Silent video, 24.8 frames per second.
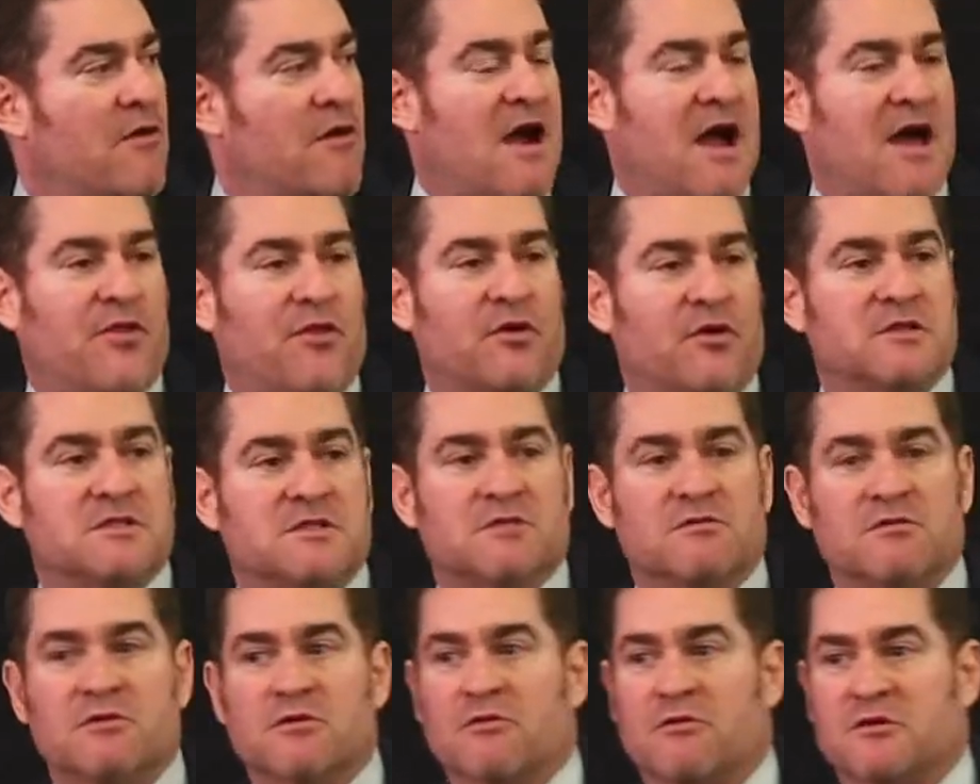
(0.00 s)
athletes
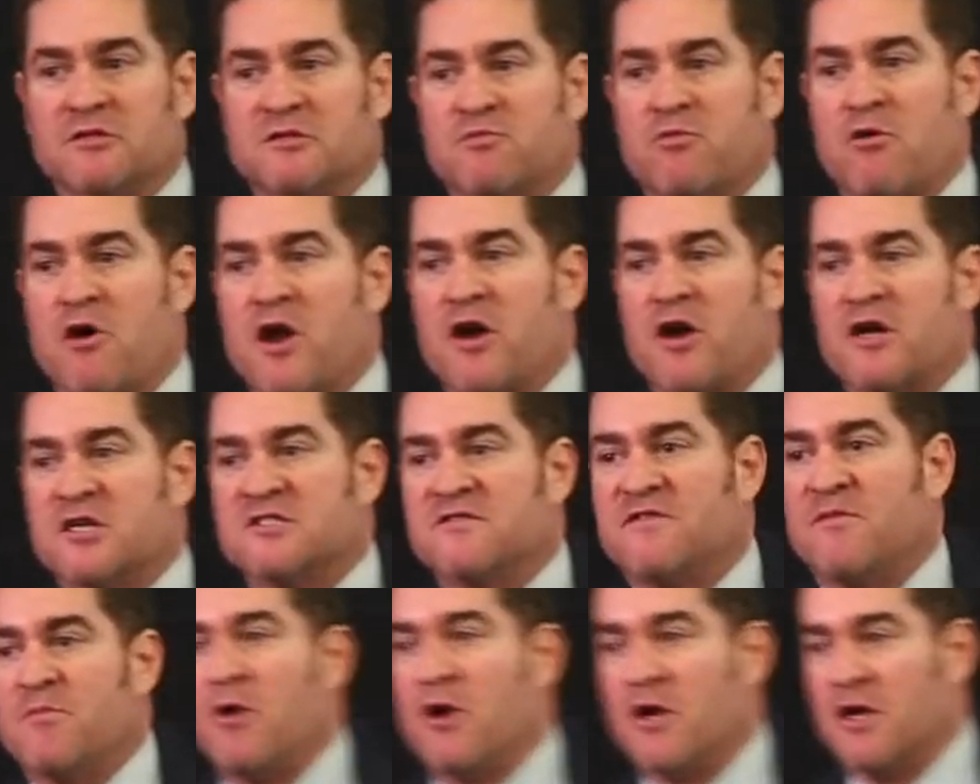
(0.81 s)
to endorse products
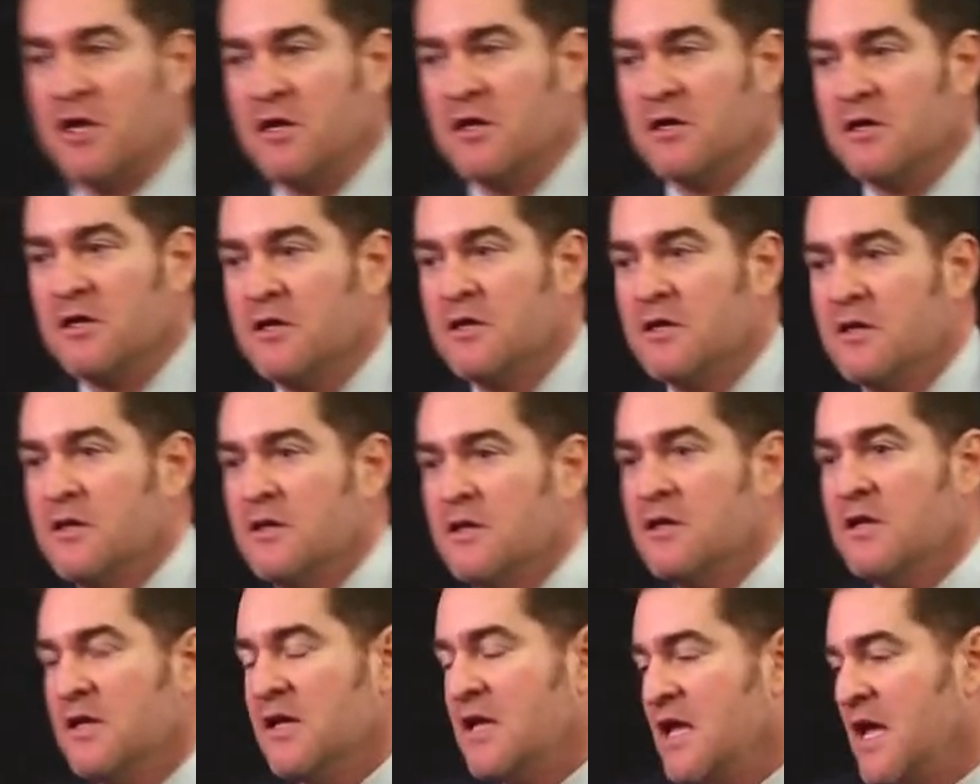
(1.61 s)
for money.
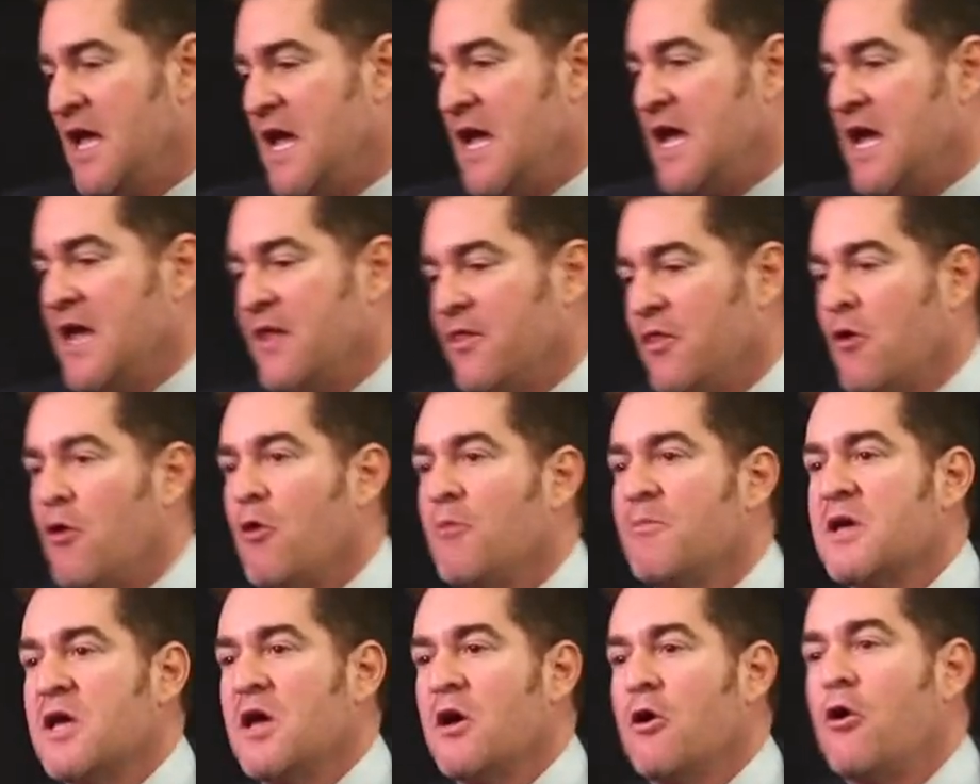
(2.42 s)
And lo
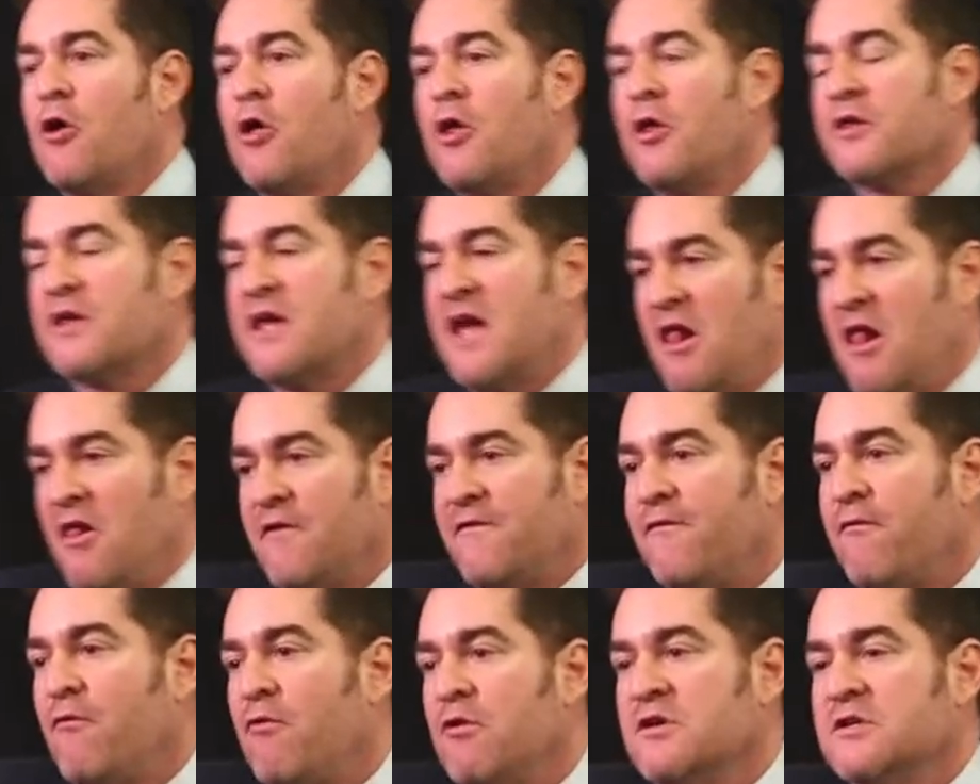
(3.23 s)
and behold,
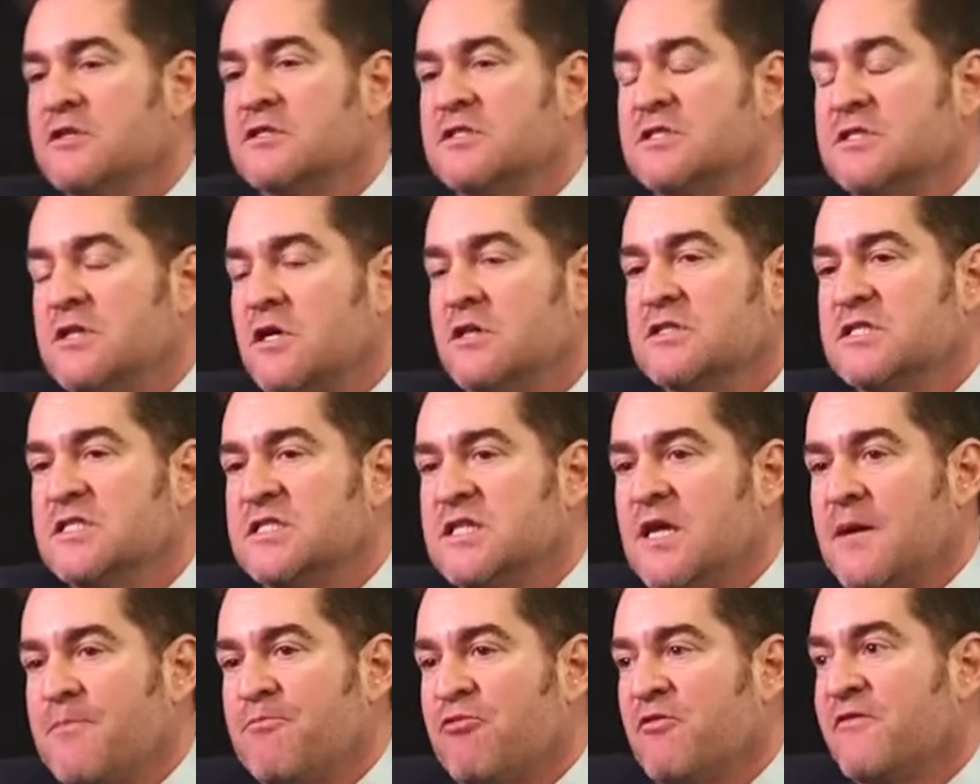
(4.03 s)
California's
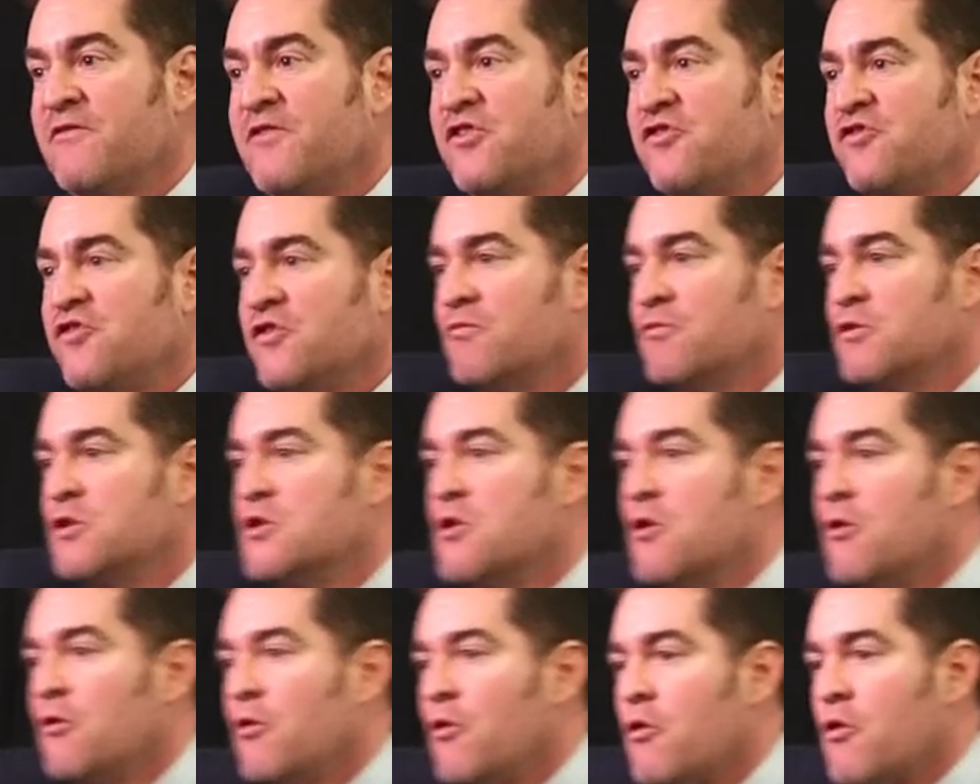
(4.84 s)
sunset provision would
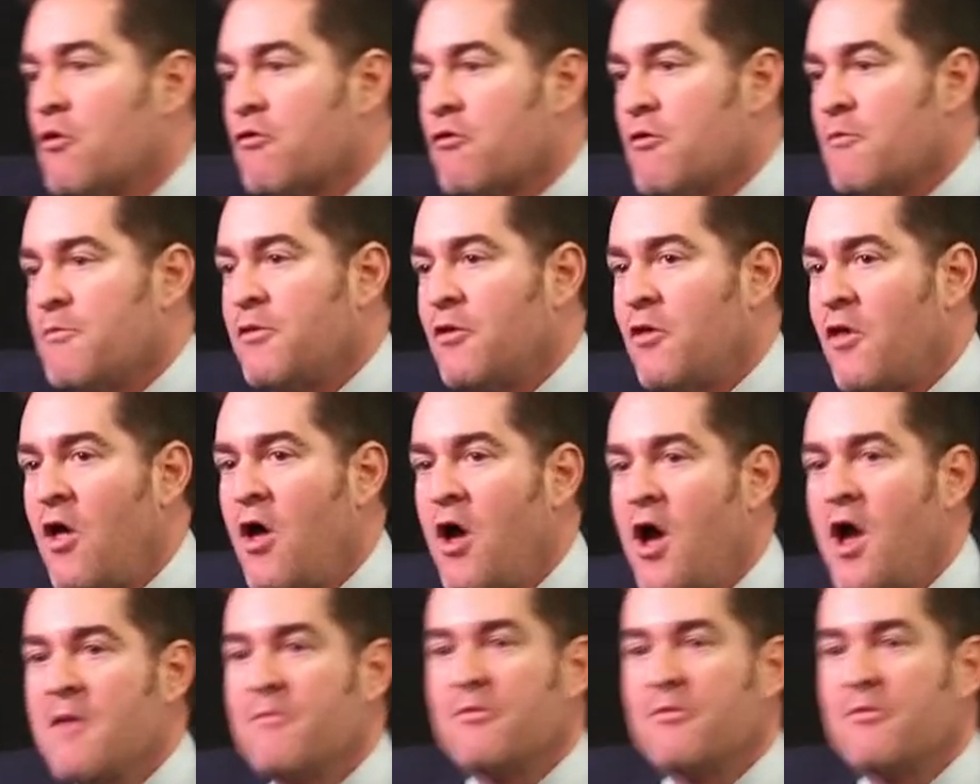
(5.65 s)
no longer apply